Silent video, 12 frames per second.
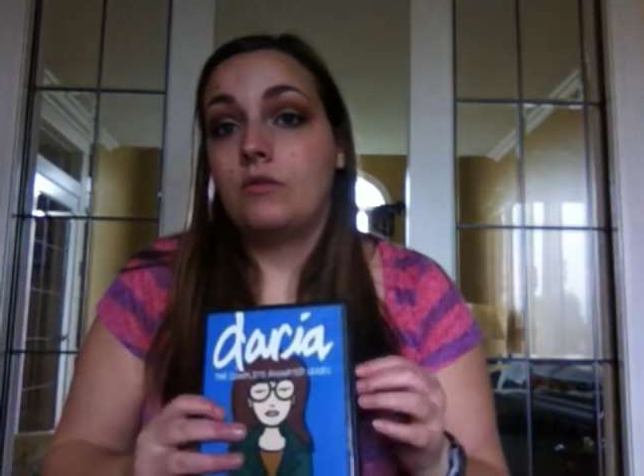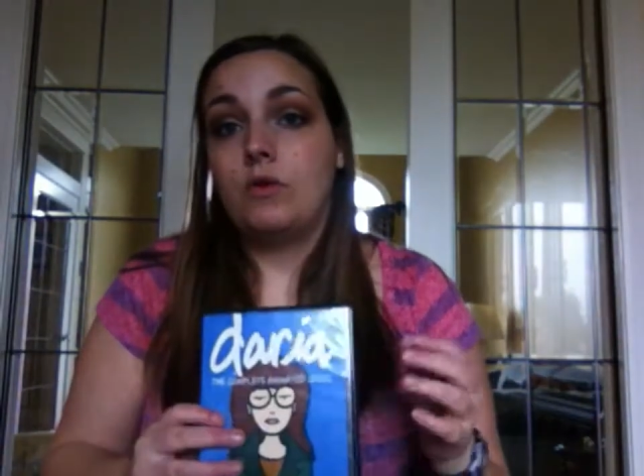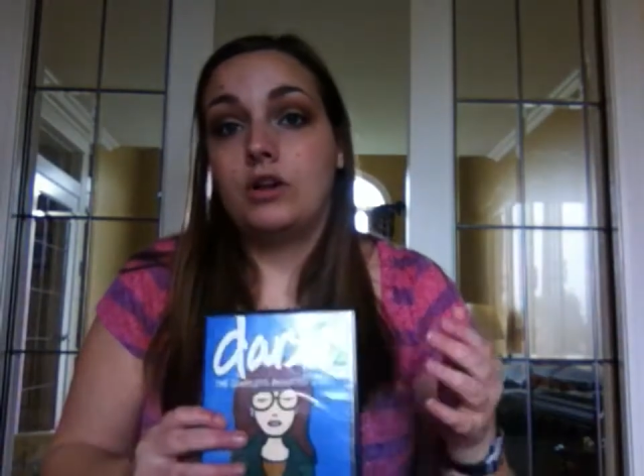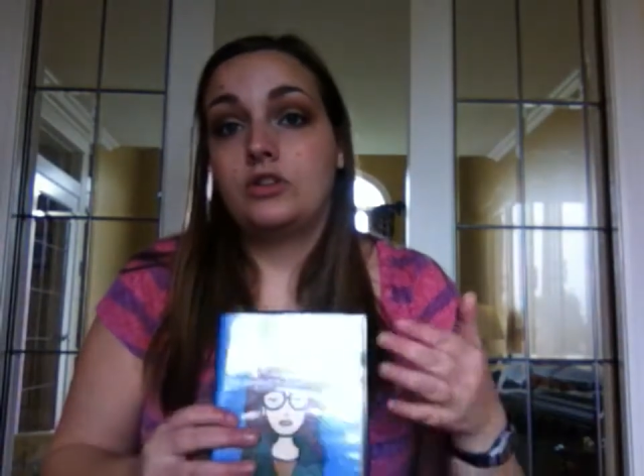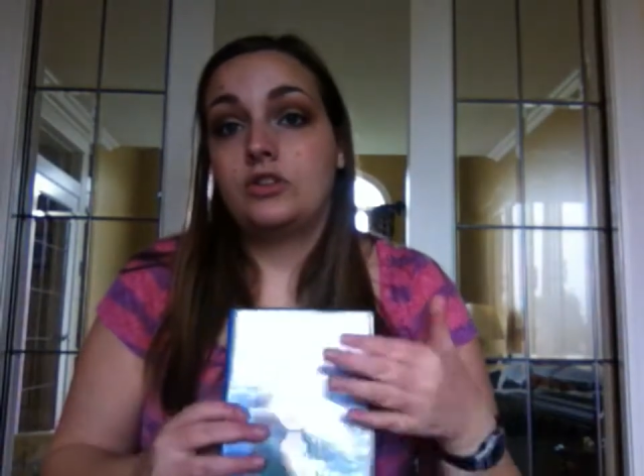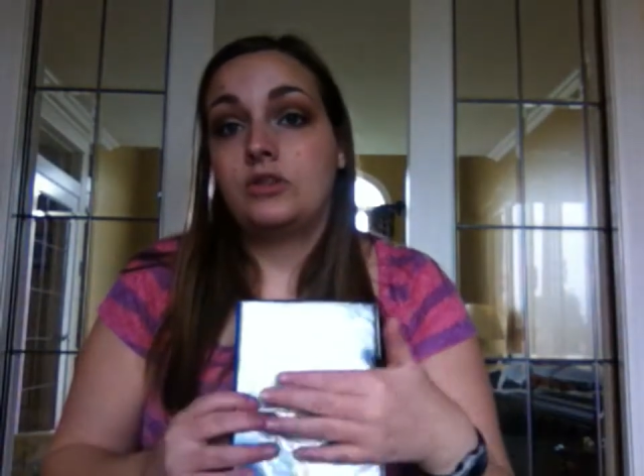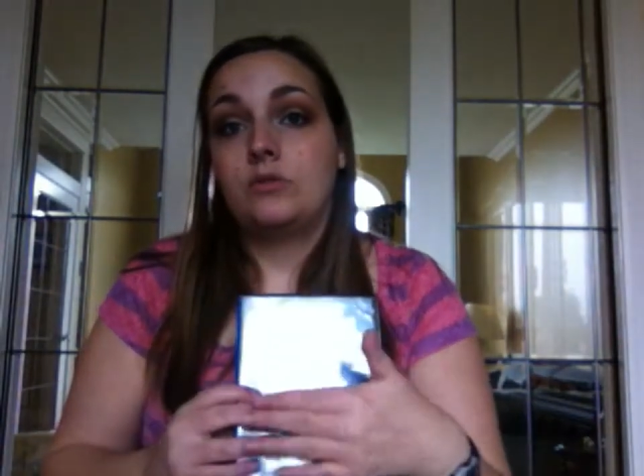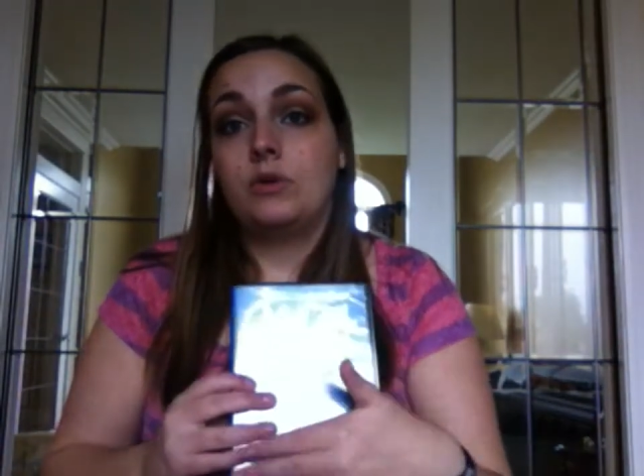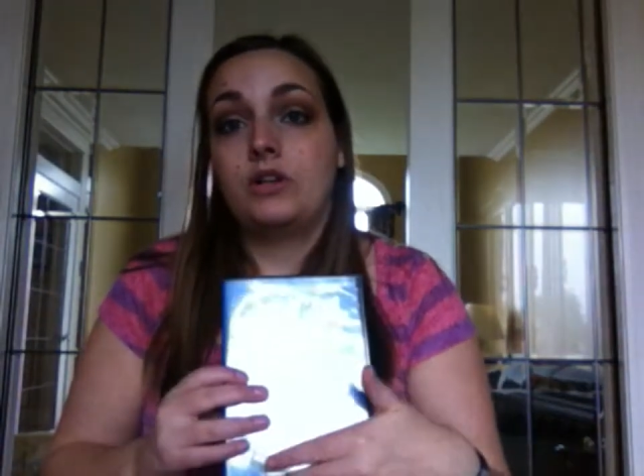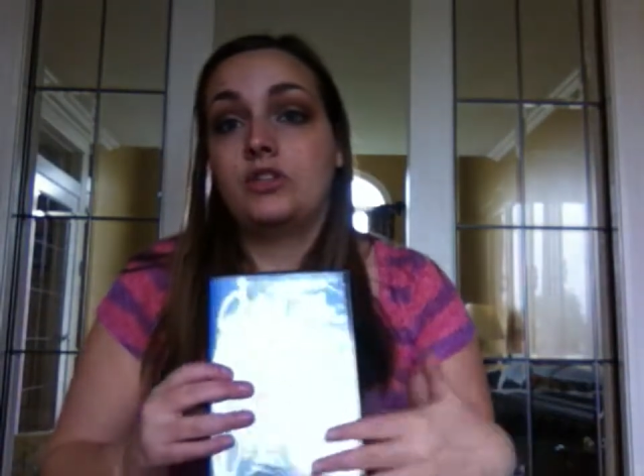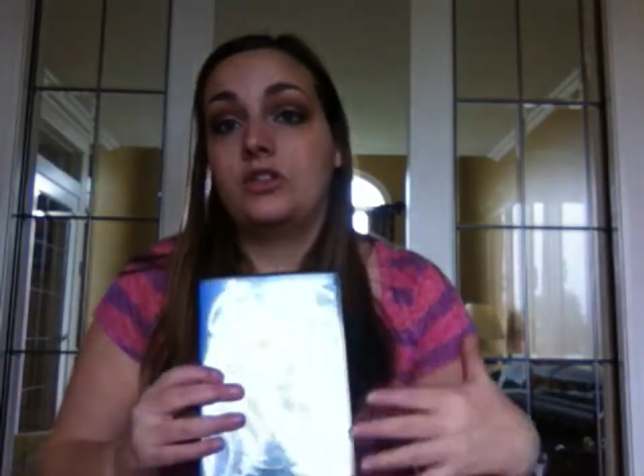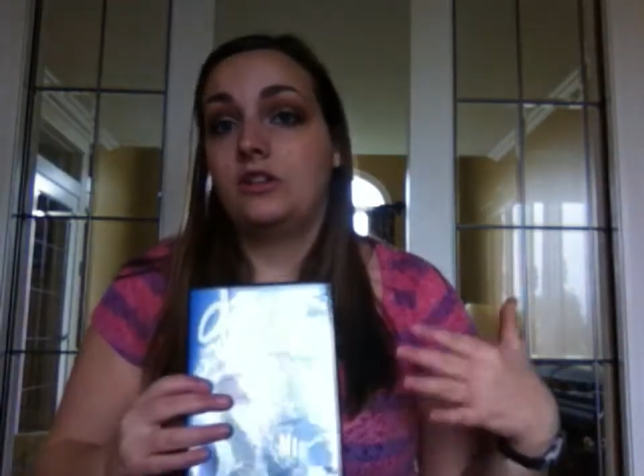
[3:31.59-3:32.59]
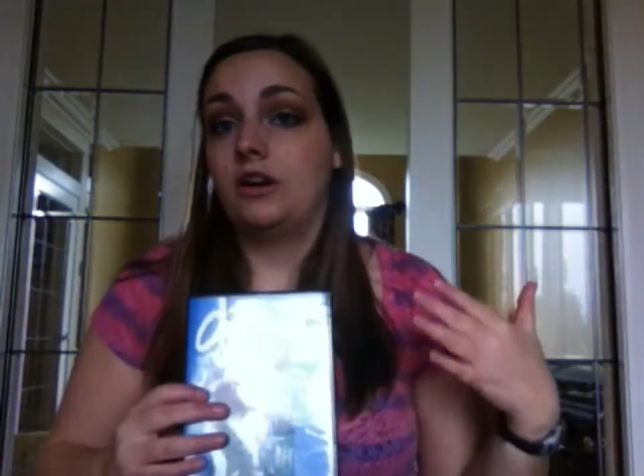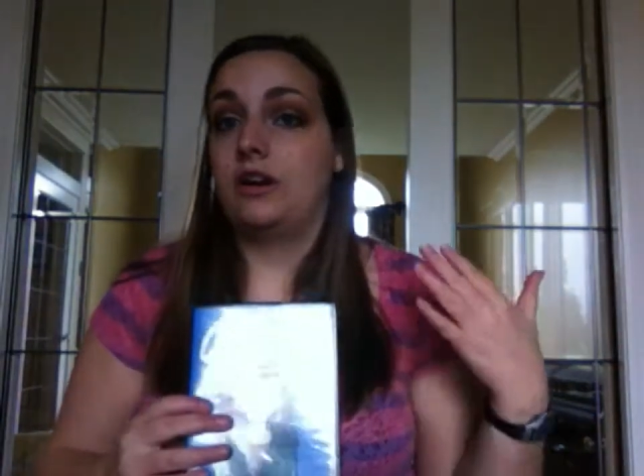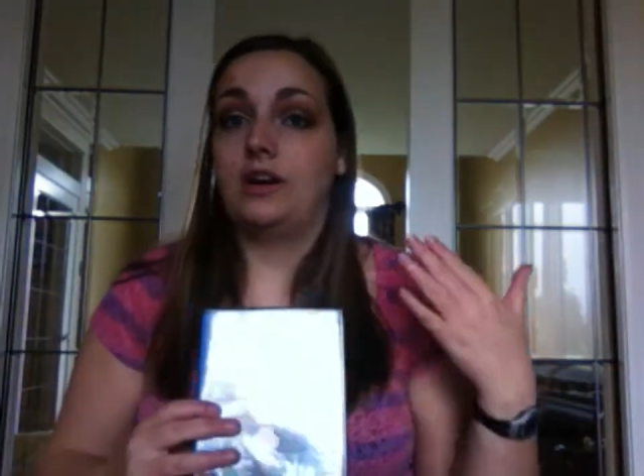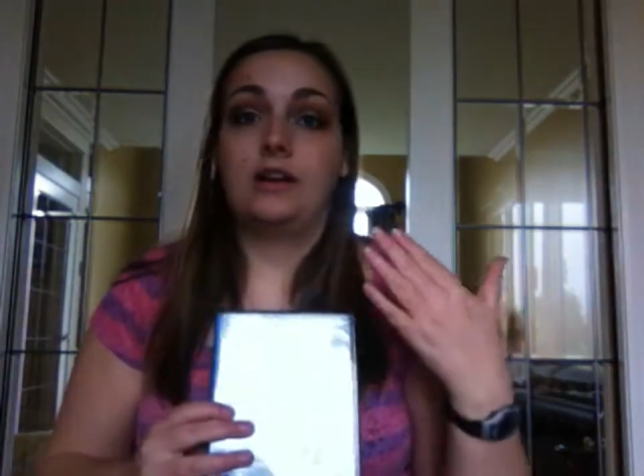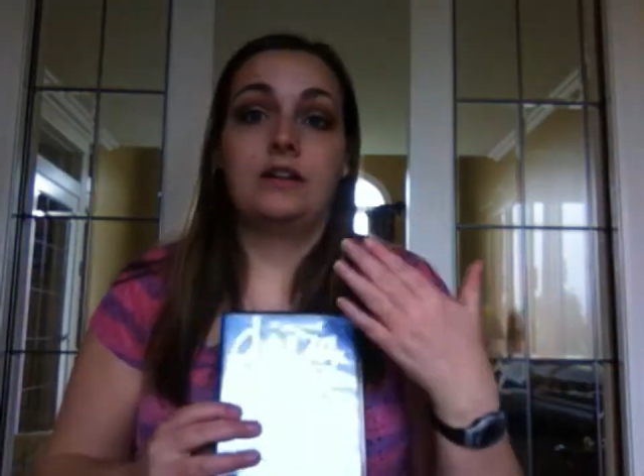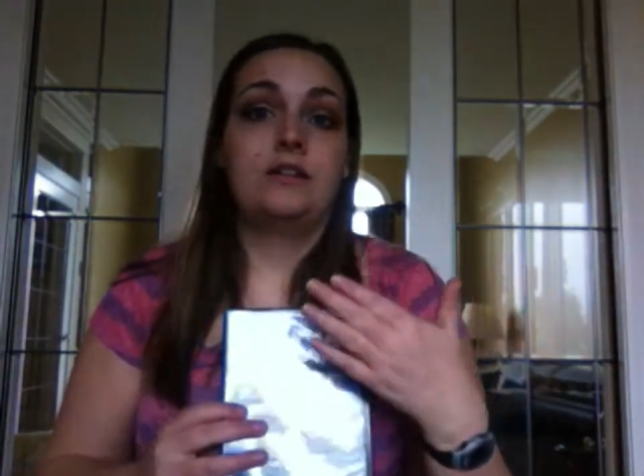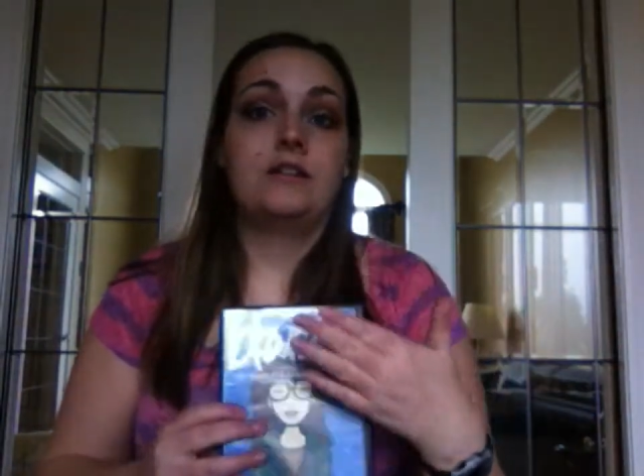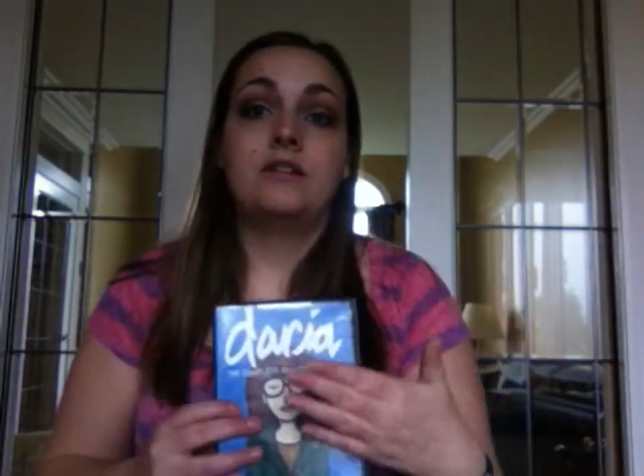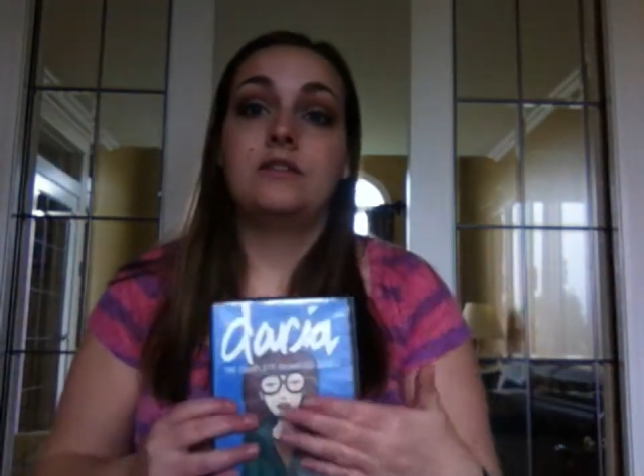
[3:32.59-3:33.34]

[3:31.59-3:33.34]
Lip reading: Watch the Daria.